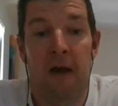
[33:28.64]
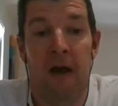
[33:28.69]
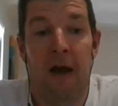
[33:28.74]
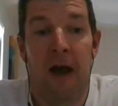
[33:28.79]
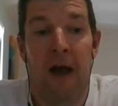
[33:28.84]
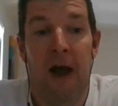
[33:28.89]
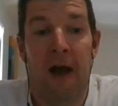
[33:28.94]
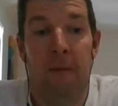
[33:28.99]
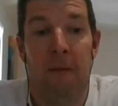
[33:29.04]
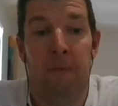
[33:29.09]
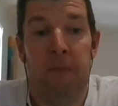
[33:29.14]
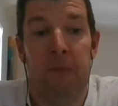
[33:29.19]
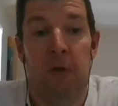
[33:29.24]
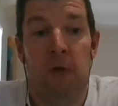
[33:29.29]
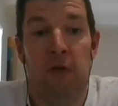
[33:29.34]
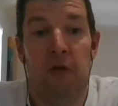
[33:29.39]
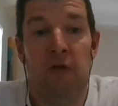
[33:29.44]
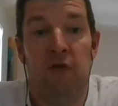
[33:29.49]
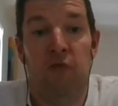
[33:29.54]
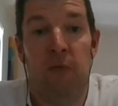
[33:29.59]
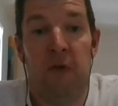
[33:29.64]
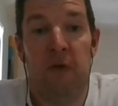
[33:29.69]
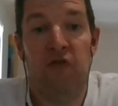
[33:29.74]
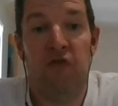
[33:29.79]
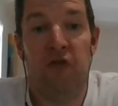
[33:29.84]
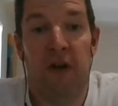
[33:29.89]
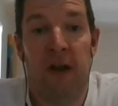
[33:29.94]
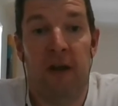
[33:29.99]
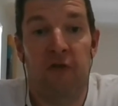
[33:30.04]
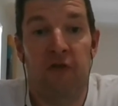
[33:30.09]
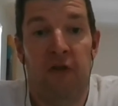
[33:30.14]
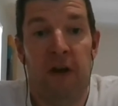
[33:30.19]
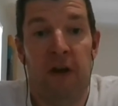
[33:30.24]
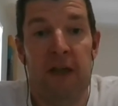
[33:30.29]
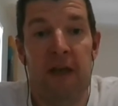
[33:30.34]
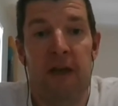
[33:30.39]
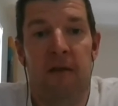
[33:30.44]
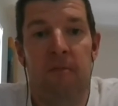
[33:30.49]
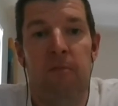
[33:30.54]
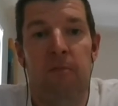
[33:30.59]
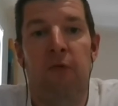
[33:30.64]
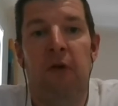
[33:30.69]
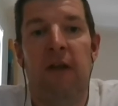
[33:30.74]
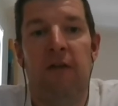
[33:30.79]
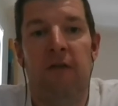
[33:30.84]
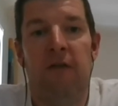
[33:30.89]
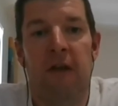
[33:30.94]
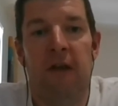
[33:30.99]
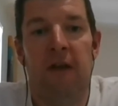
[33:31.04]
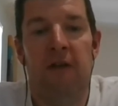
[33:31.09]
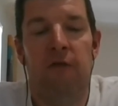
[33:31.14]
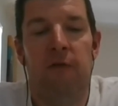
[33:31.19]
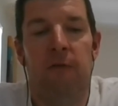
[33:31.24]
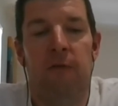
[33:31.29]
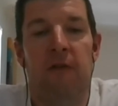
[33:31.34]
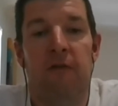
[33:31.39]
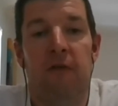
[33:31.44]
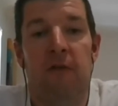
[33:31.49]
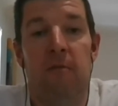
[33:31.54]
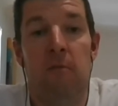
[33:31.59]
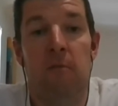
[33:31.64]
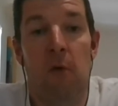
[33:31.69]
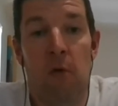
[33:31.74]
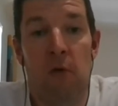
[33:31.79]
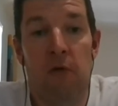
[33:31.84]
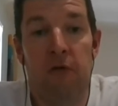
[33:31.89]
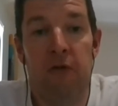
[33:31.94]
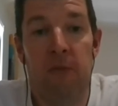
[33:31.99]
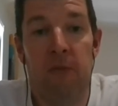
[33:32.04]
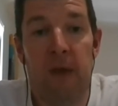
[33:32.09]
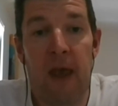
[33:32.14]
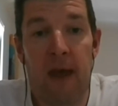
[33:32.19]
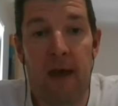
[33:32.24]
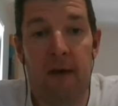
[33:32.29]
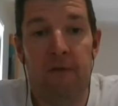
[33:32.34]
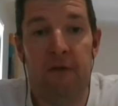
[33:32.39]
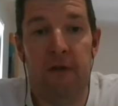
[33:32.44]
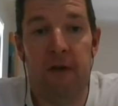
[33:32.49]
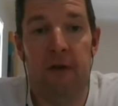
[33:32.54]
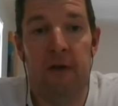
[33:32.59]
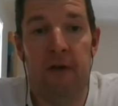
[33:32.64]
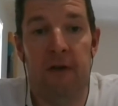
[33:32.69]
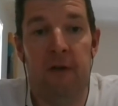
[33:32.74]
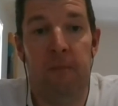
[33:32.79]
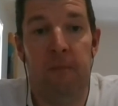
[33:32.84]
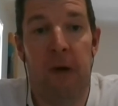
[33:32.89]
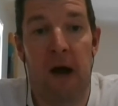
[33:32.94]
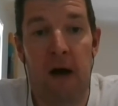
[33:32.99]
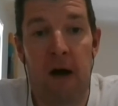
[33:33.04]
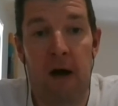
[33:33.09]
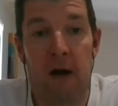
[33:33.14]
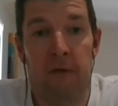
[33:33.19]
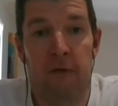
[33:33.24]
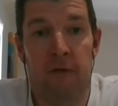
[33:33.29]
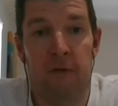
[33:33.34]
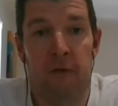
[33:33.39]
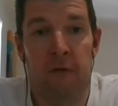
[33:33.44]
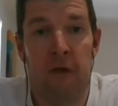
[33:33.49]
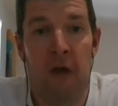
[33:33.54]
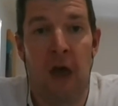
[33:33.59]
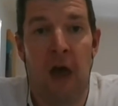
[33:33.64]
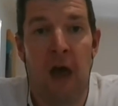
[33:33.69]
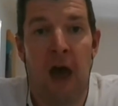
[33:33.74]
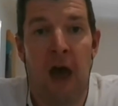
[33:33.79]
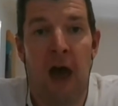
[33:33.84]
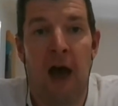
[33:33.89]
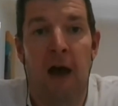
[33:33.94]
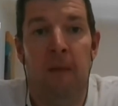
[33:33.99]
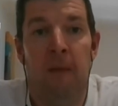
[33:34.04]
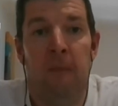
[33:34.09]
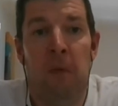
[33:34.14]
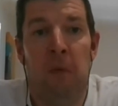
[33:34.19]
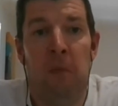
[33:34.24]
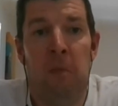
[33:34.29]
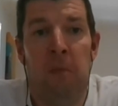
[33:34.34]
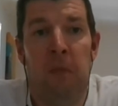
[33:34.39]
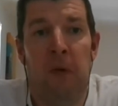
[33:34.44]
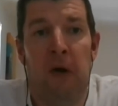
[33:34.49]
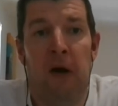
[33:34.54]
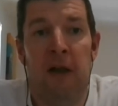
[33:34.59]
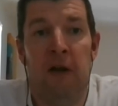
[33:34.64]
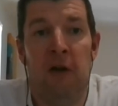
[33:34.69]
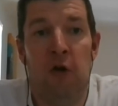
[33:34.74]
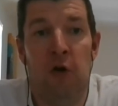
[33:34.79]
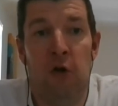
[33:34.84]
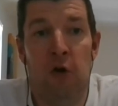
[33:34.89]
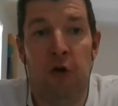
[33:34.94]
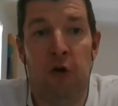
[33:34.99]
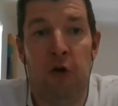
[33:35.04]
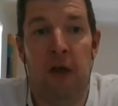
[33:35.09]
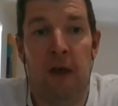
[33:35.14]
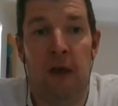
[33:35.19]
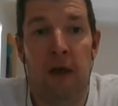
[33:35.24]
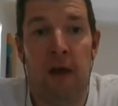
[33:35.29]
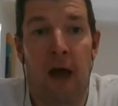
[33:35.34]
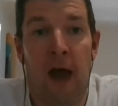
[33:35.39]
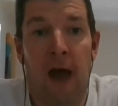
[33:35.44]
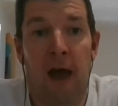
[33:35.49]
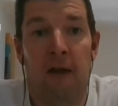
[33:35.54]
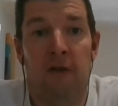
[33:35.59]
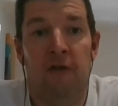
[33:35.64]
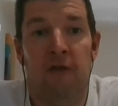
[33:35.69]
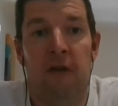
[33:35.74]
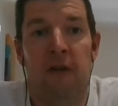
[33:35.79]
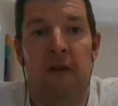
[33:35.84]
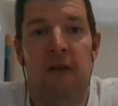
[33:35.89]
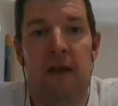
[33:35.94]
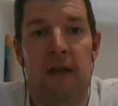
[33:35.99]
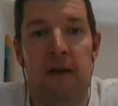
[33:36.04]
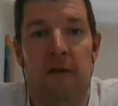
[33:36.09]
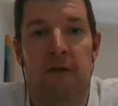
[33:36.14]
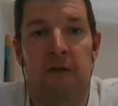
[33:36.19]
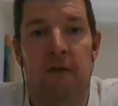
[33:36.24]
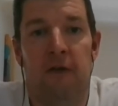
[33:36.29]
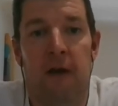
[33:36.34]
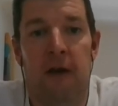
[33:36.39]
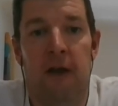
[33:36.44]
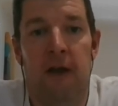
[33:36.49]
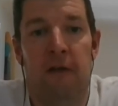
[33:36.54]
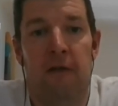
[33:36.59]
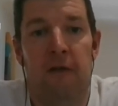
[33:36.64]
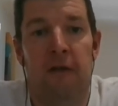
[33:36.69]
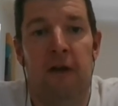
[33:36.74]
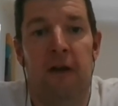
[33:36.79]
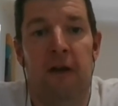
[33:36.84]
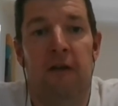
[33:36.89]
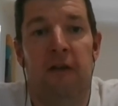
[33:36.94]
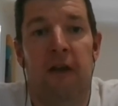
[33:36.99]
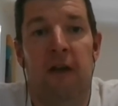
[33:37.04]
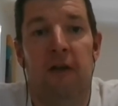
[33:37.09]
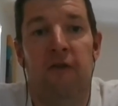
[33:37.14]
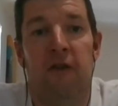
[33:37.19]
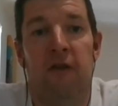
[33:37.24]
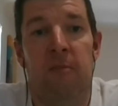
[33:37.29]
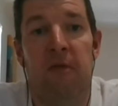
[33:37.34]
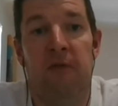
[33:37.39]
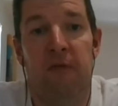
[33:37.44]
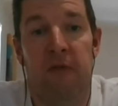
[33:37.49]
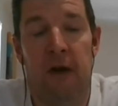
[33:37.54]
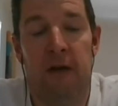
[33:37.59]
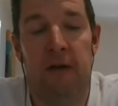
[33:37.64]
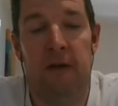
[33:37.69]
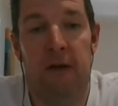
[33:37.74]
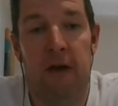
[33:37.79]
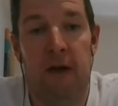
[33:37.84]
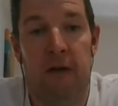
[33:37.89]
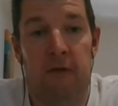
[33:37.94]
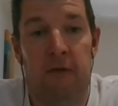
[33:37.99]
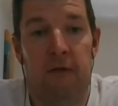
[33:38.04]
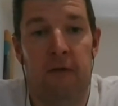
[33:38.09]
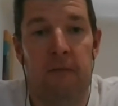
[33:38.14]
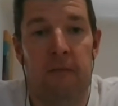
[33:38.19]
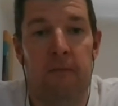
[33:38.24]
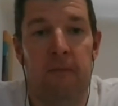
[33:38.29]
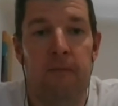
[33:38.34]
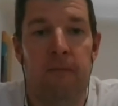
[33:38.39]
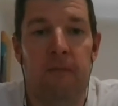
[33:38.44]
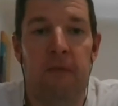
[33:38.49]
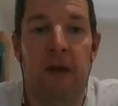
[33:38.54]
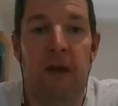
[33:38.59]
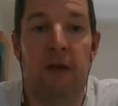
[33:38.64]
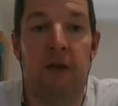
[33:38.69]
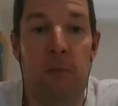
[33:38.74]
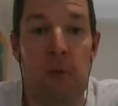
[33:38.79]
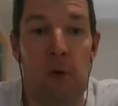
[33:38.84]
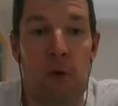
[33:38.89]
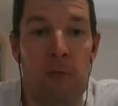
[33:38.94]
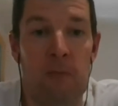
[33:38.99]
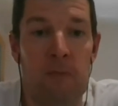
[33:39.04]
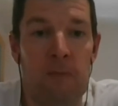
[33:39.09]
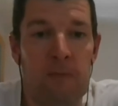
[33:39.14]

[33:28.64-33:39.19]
that we should actually embrace data even more than we have done in the past, by looking at actually the insight that it's actually provided us. Thank you, Paul.